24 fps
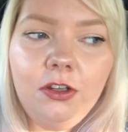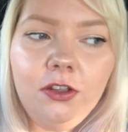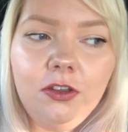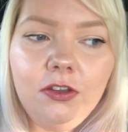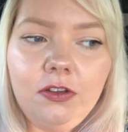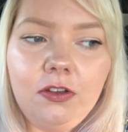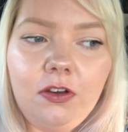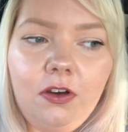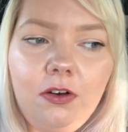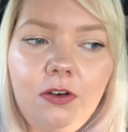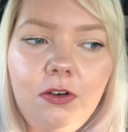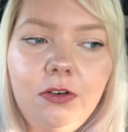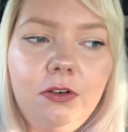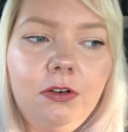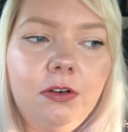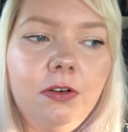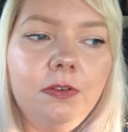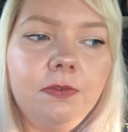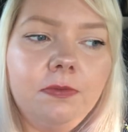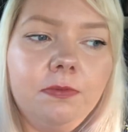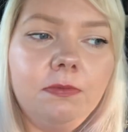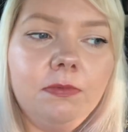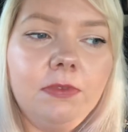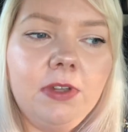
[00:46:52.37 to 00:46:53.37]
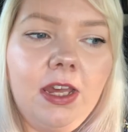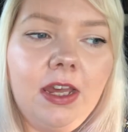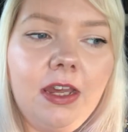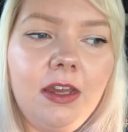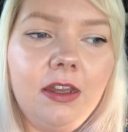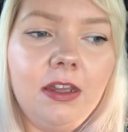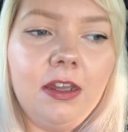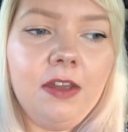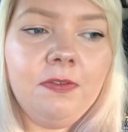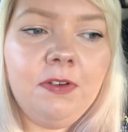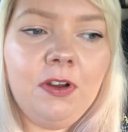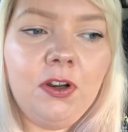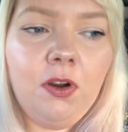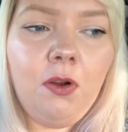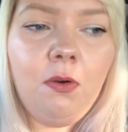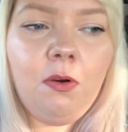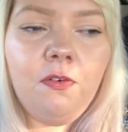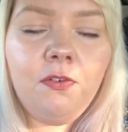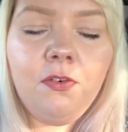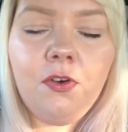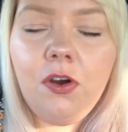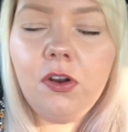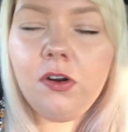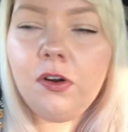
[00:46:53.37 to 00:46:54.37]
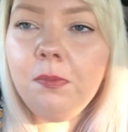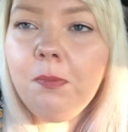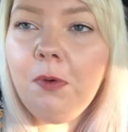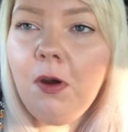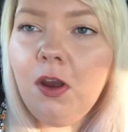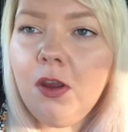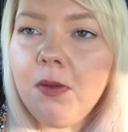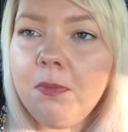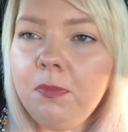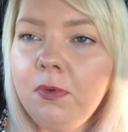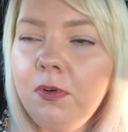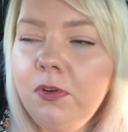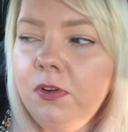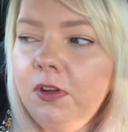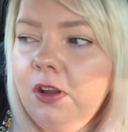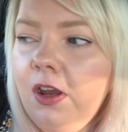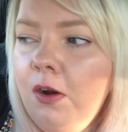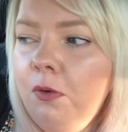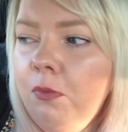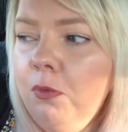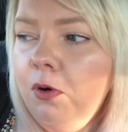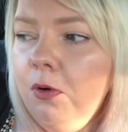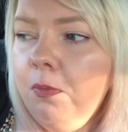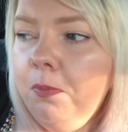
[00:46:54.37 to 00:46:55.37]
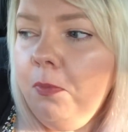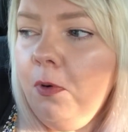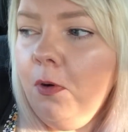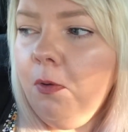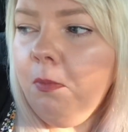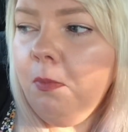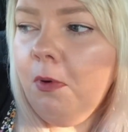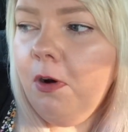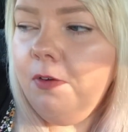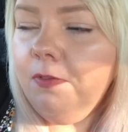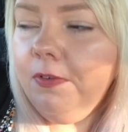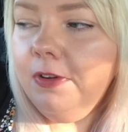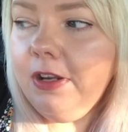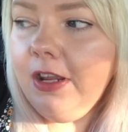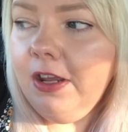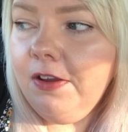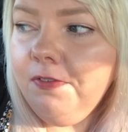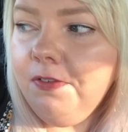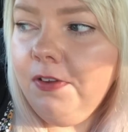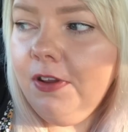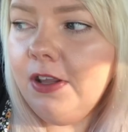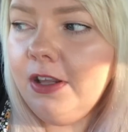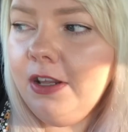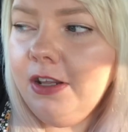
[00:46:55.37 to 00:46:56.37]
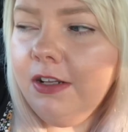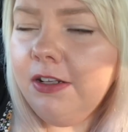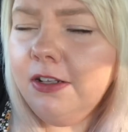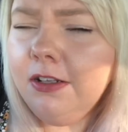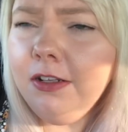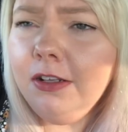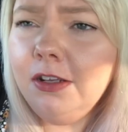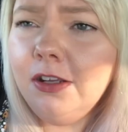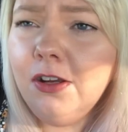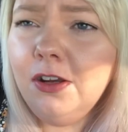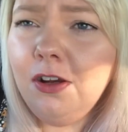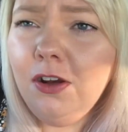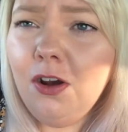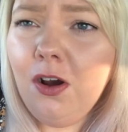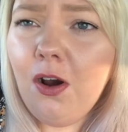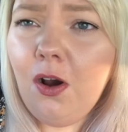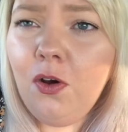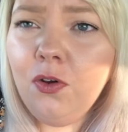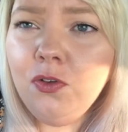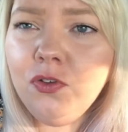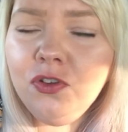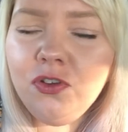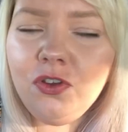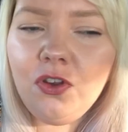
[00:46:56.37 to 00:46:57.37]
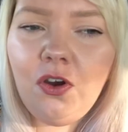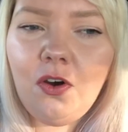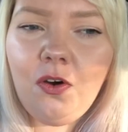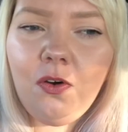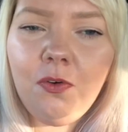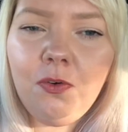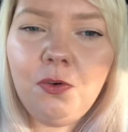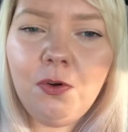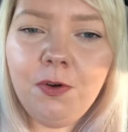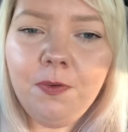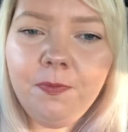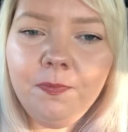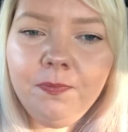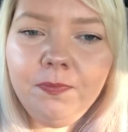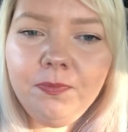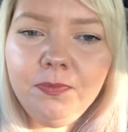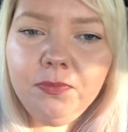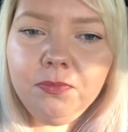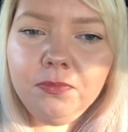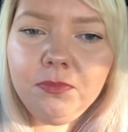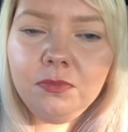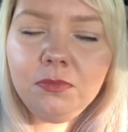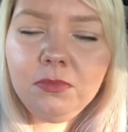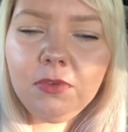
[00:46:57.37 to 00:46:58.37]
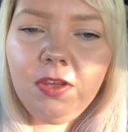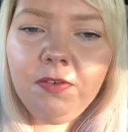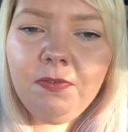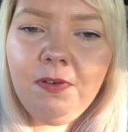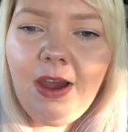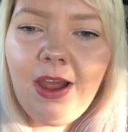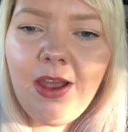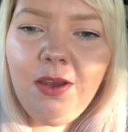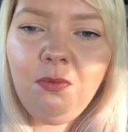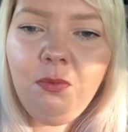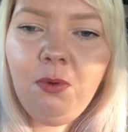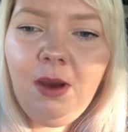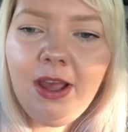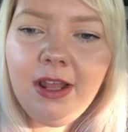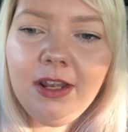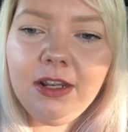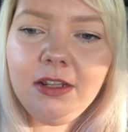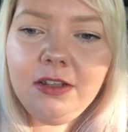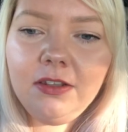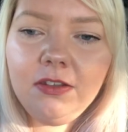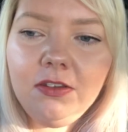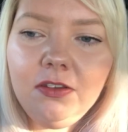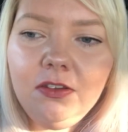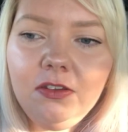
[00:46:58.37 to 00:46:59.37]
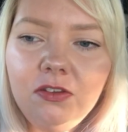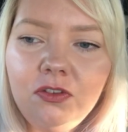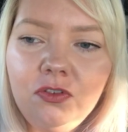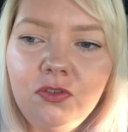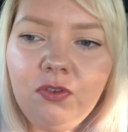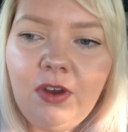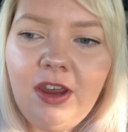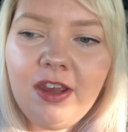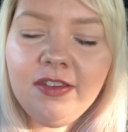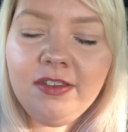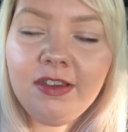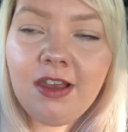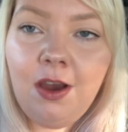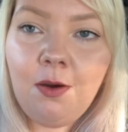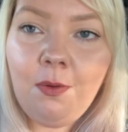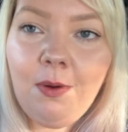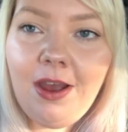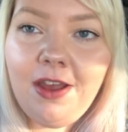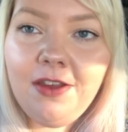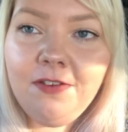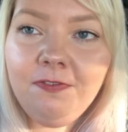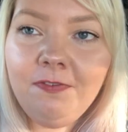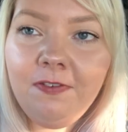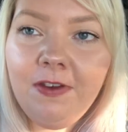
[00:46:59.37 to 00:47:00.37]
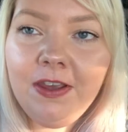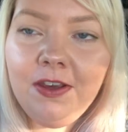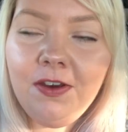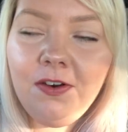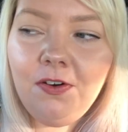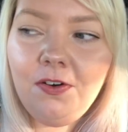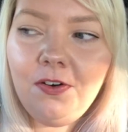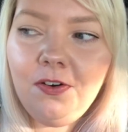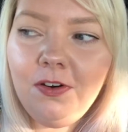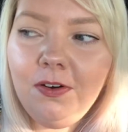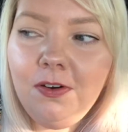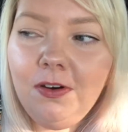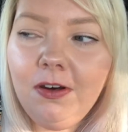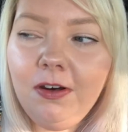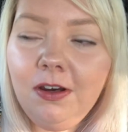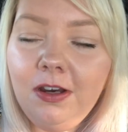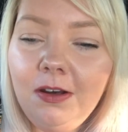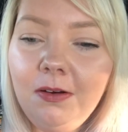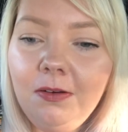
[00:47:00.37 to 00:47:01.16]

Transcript: So yeah, if I know I've got an appointment, I will put more of an effort in. Also, if I went dressed how I feel,